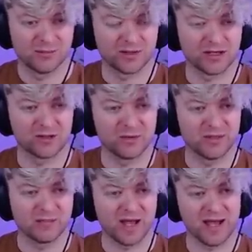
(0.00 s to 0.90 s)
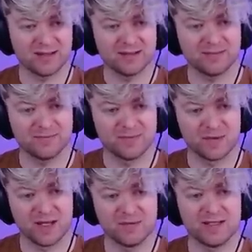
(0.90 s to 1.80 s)
Bring our queen back. So
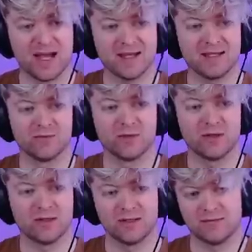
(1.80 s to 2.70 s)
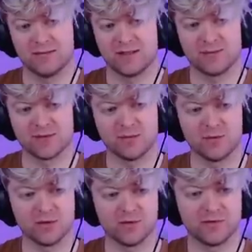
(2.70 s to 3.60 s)
I am attacking the rook, and I suppose I
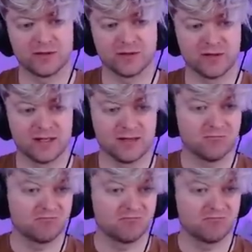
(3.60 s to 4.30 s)
will go for a trade.